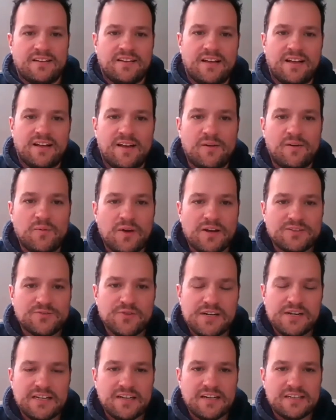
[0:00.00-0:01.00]
Well, it's
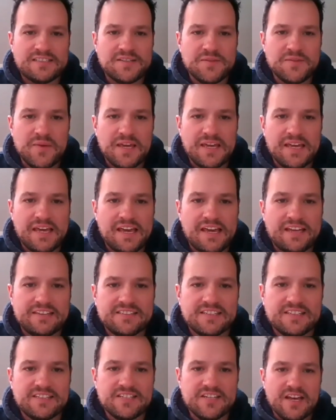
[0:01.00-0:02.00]
really nice to be here
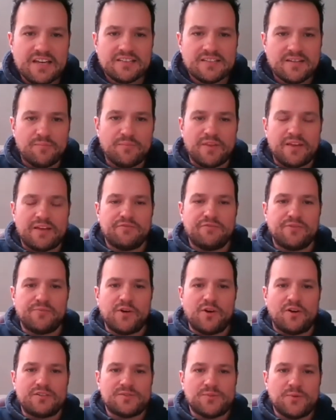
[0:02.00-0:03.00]
and to share something from
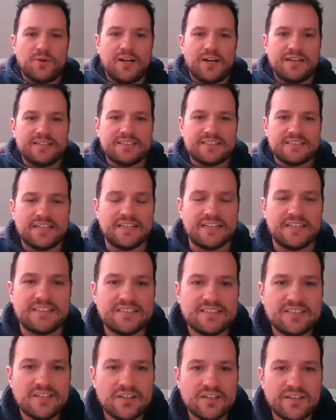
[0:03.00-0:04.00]
God's word
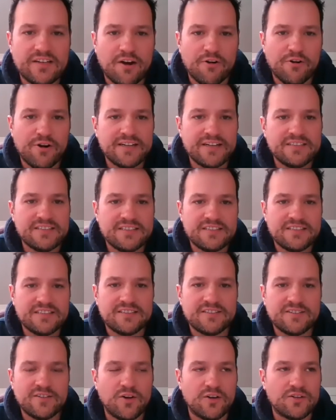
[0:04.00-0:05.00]
and to
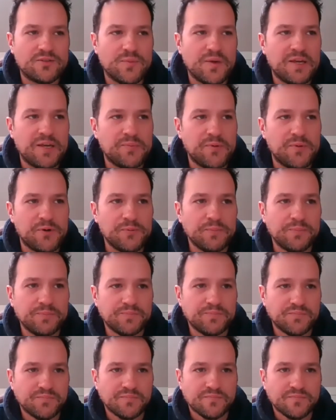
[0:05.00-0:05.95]
encourage God's people.